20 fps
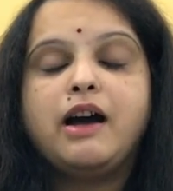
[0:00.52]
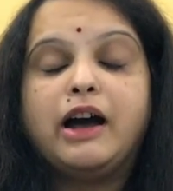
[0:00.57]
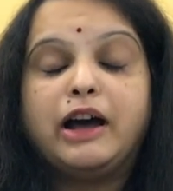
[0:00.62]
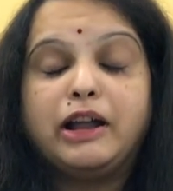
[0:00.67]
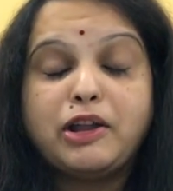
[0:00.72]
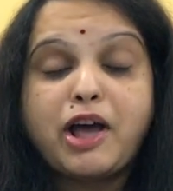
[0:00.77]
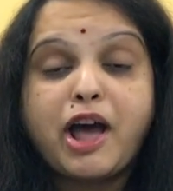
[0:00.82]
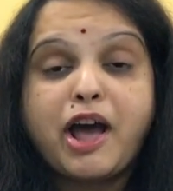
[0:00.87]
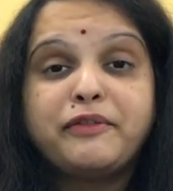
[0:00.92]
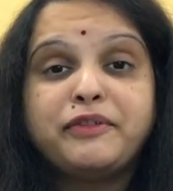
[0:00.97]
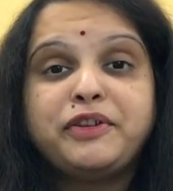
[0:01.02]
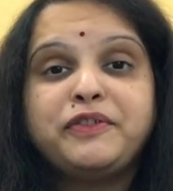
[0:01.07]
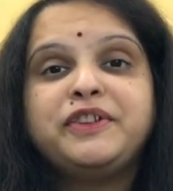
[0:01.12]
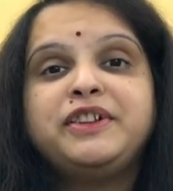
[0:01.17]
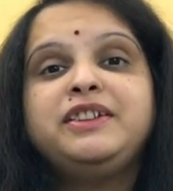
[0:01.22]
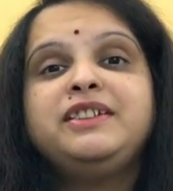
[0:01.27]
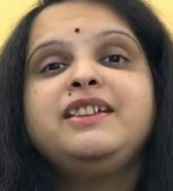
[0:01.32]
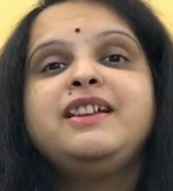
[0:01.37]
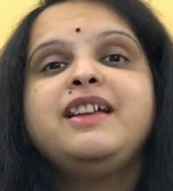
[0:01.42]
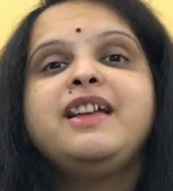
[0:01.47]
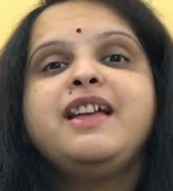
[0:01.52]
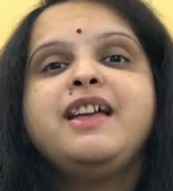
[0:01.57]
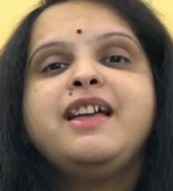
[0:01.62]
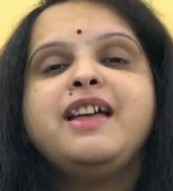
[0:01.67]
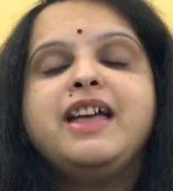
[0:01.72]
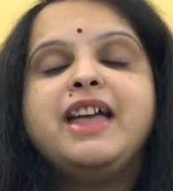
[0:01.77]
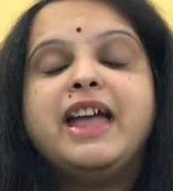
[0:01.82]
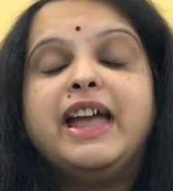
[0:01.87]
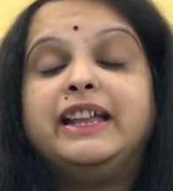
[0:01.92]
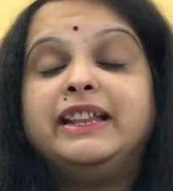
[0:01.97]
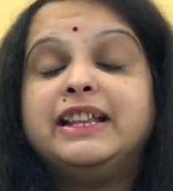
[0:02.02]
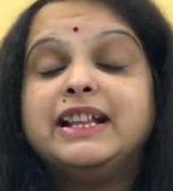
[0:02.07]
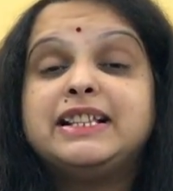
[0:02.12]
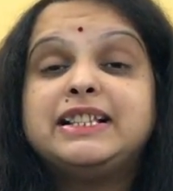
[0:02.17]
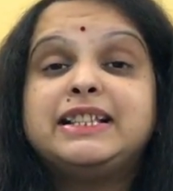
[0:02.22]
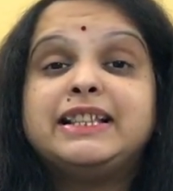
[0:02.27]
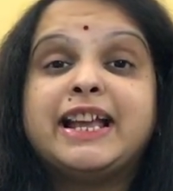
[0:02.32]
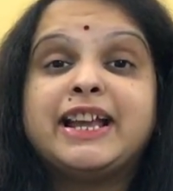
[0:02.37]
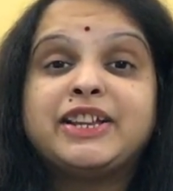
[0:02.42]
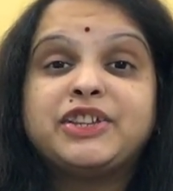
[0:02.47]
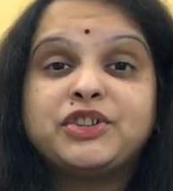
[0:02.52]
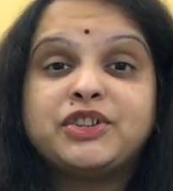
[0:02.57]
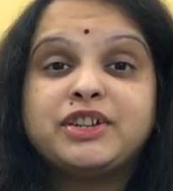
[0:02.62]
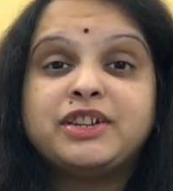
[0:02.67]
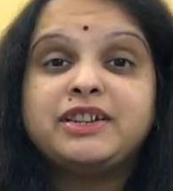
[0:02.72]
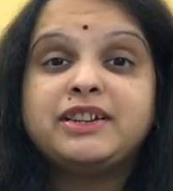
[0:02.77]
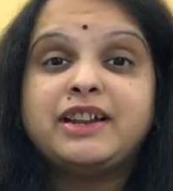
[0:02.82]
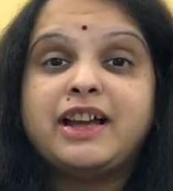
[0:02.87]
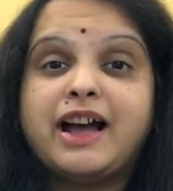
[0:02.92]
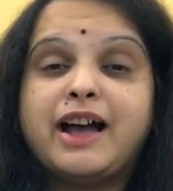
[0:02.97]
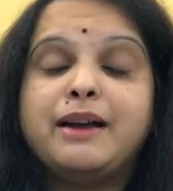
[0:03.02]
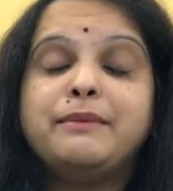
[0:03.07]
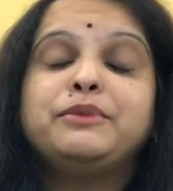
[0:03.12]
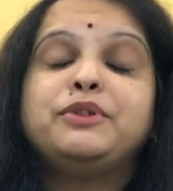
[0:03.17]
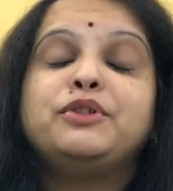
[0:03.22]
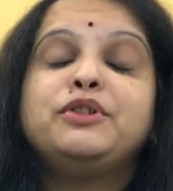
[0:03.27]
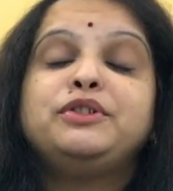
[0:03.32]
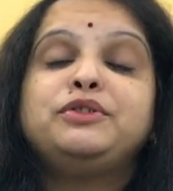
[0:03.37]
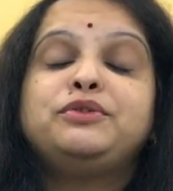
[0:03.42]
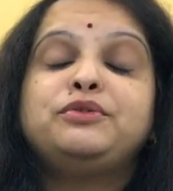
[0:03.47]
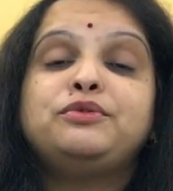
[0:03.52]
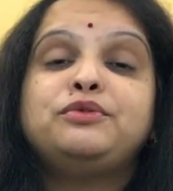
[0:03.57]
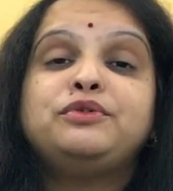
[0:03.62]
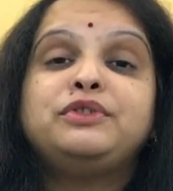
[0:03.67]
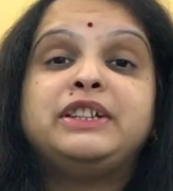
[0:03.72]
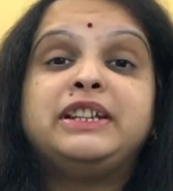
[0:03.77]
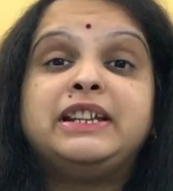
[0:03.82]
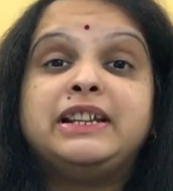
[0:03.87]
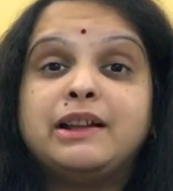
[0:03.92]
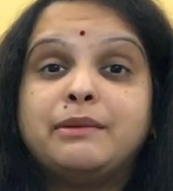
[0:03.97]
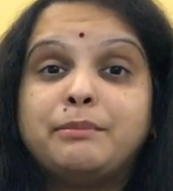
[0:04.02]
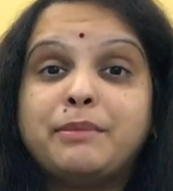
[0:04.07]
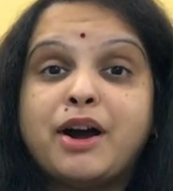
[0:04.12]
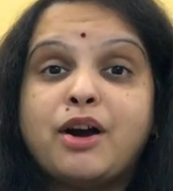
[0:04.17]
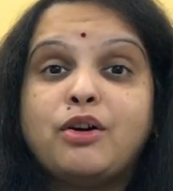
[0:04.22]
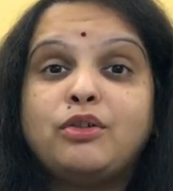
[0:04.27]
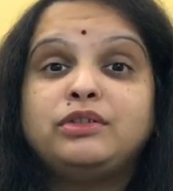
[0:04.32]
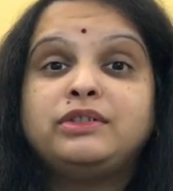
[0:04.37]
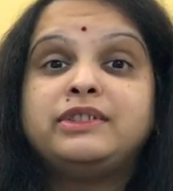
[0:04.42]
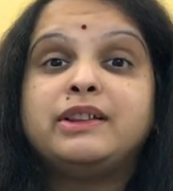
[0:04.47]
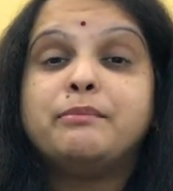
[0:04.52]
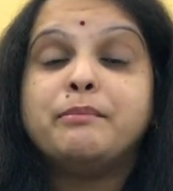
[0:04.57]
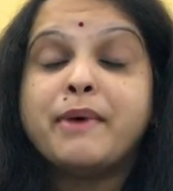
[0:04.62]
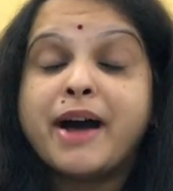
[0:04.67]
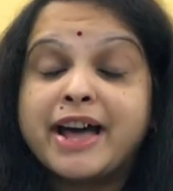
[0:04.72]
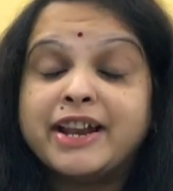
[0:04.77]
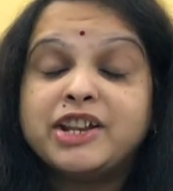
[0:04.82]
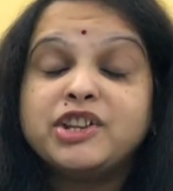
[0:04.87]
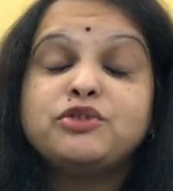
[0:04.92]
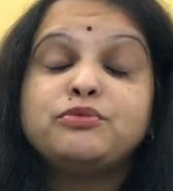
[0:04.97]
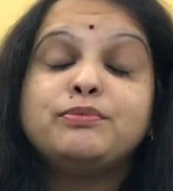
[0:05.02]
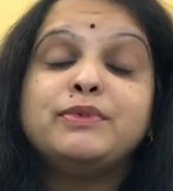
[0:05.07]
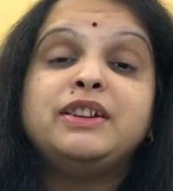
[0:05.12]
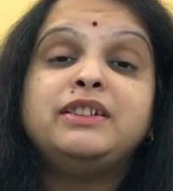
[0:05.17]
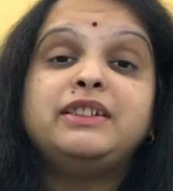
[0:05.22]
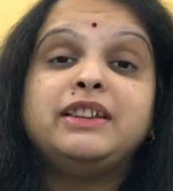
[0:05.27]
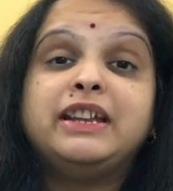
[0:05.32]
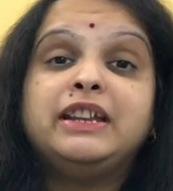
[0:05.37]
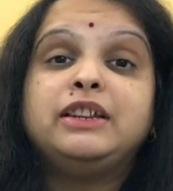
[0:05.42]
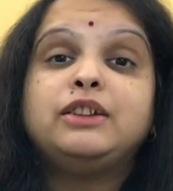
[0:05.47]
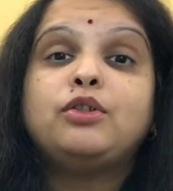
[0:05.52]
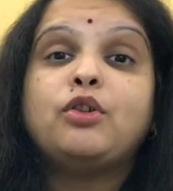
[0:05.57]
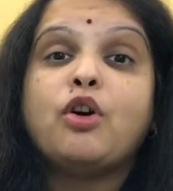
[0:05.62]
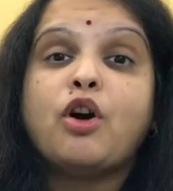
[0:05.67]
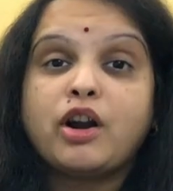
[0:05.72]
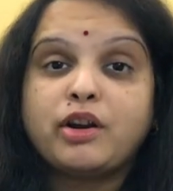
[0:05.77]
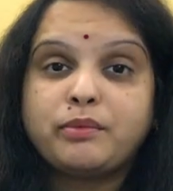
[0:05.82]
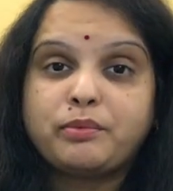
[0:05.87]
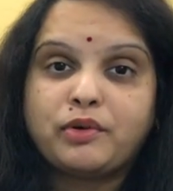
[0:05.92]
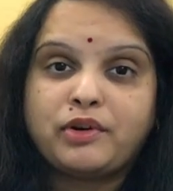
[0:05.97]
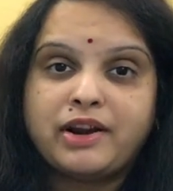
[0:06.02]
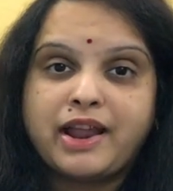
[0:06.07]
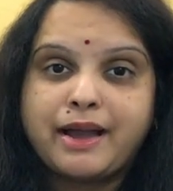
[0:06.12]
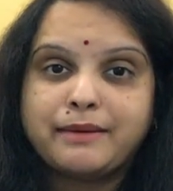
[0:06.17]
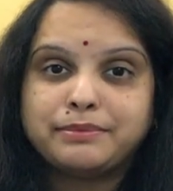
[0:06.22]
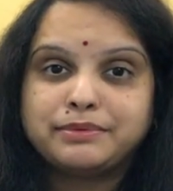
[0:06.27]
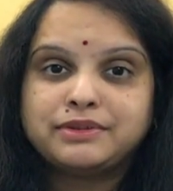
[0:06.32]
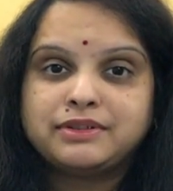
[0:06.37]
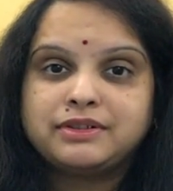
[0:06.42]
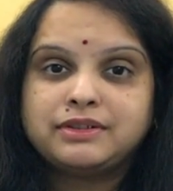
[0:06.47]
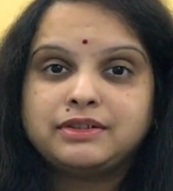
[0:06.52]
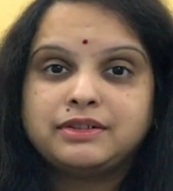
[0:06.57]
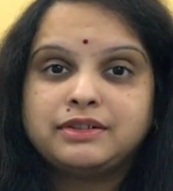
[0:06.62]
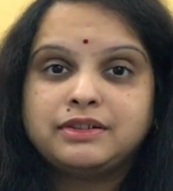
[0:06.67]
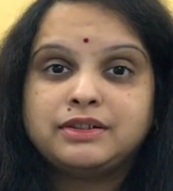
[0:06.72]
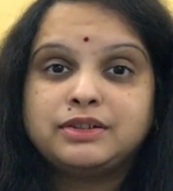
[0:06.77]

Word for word: Hello everyone, in this lecture I am going to deal about the management in cord prolapse.